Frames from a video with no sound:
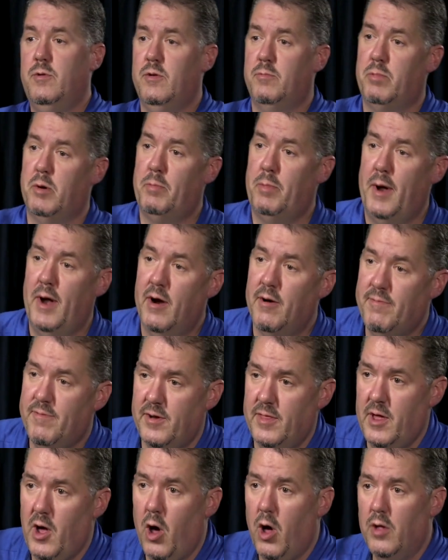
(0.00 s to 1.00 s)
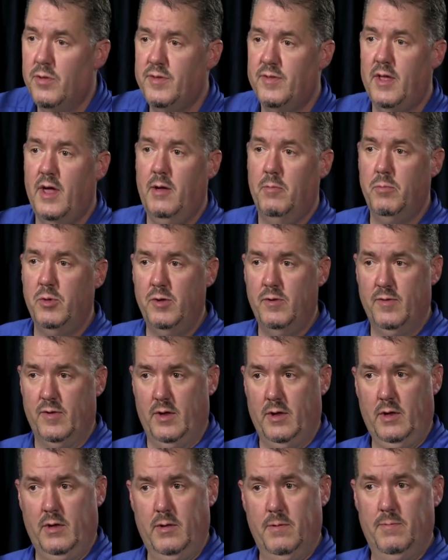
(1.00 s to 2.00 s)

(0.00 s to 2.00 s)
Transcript: to prepare for the all-state music